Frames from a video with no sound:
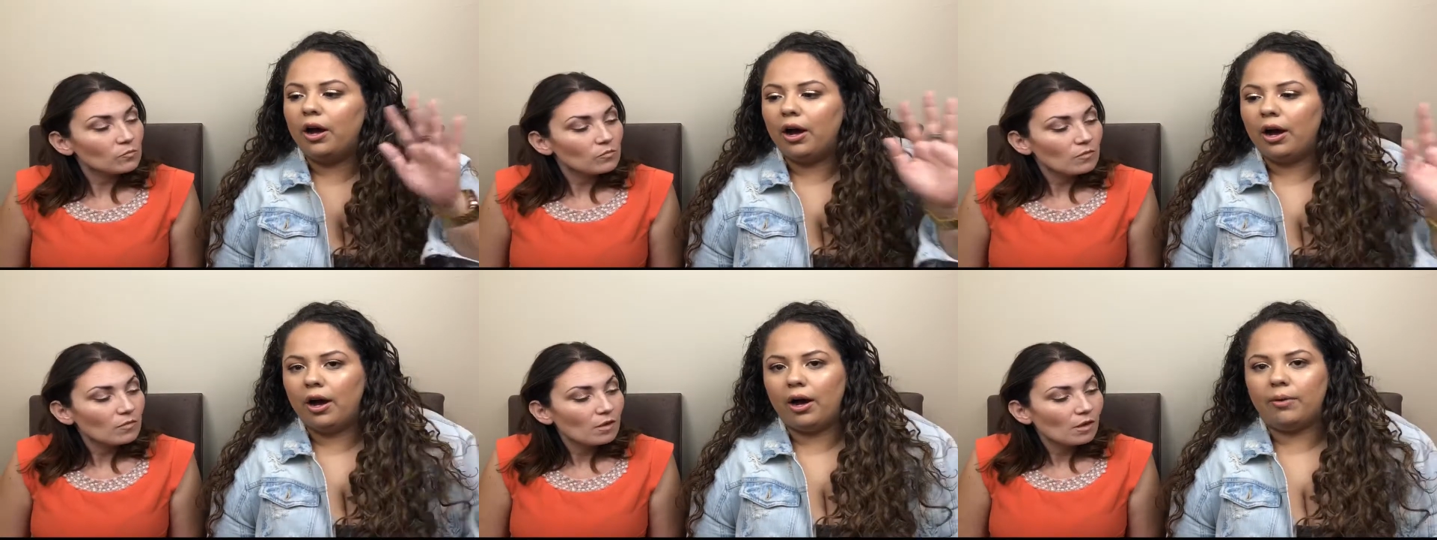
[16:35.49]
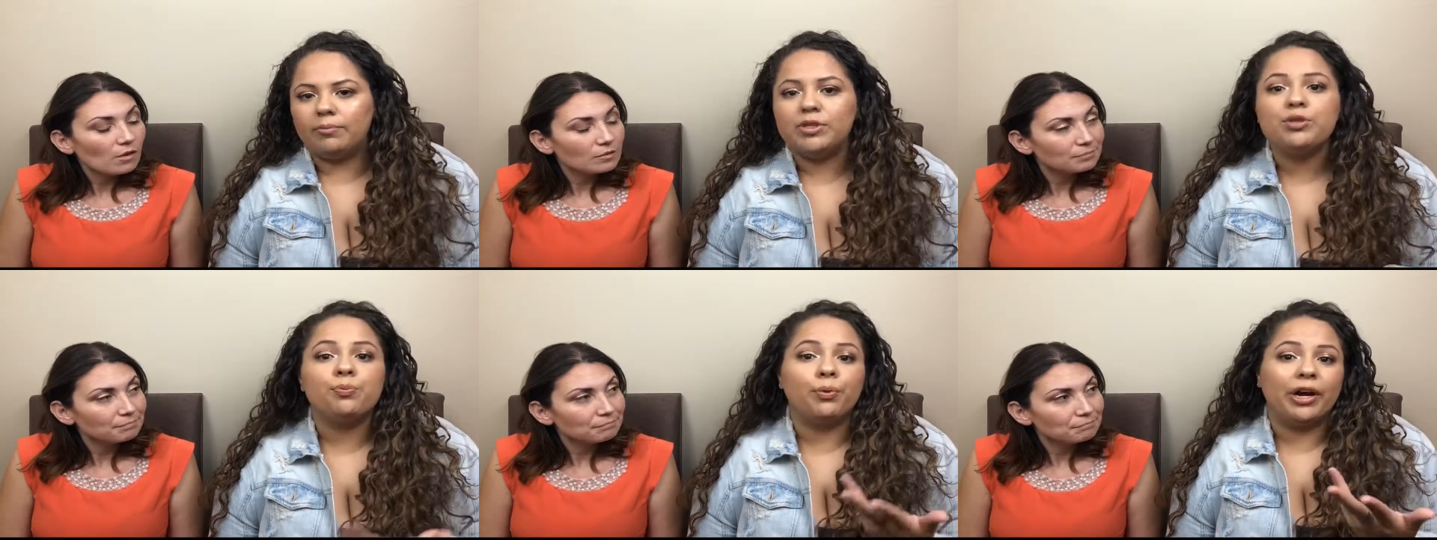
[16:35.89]
Speaker 1: um,
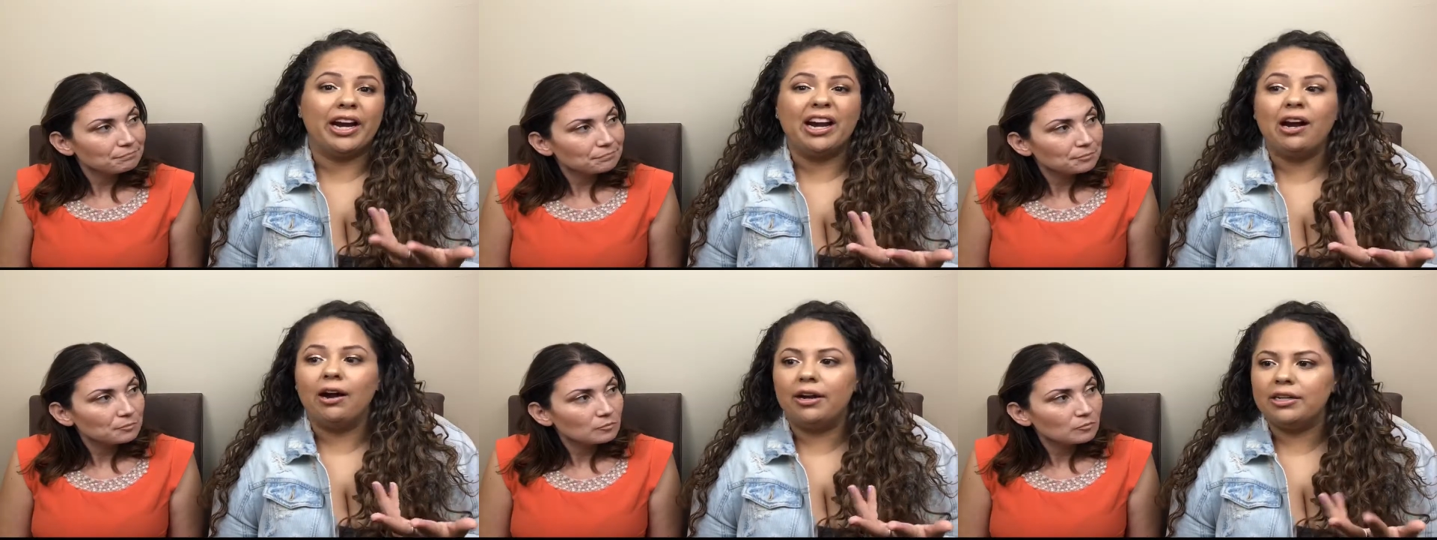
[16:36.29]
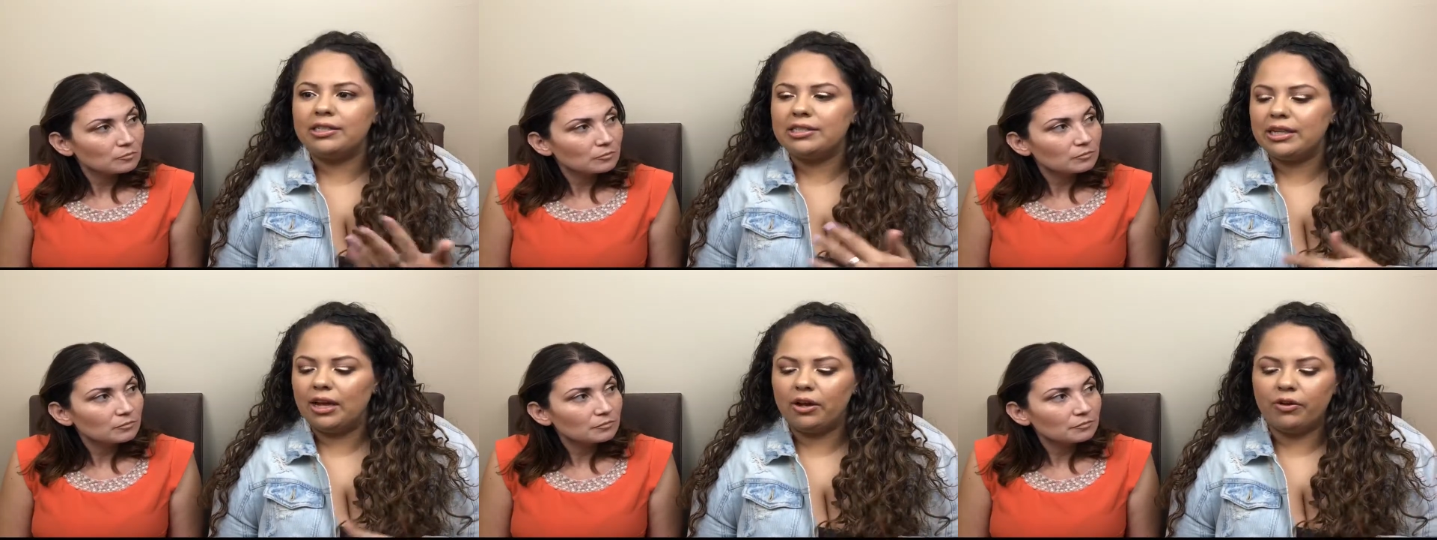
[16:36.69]
spring kind of
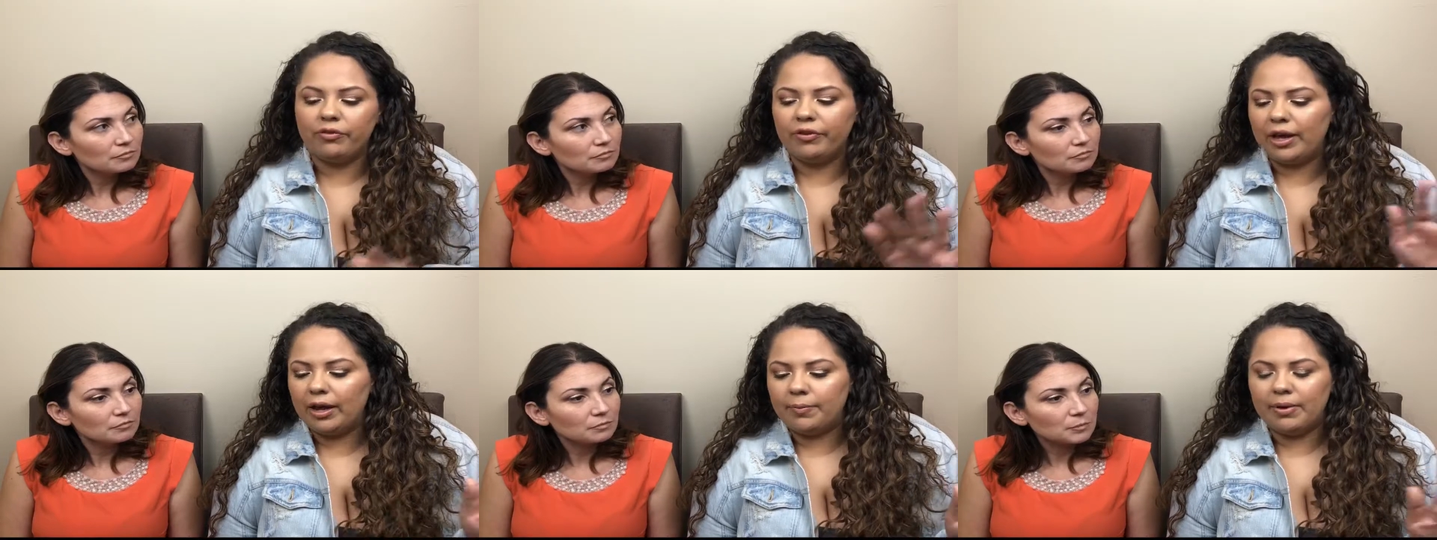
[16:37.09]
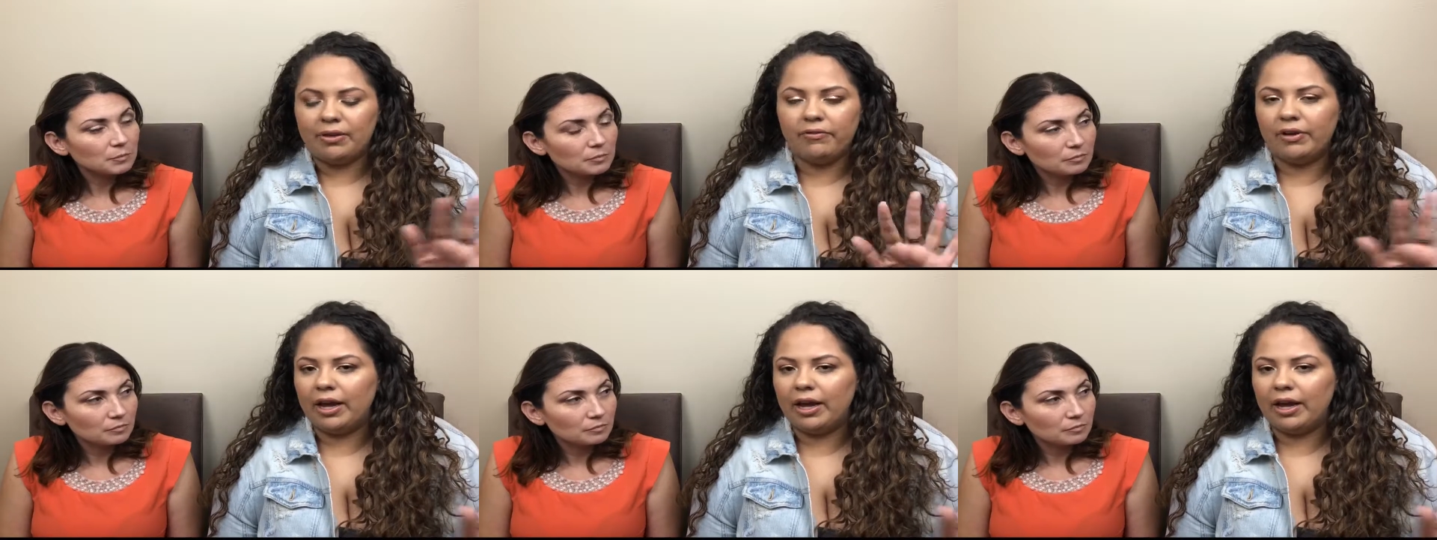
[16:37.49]
sale, VIB,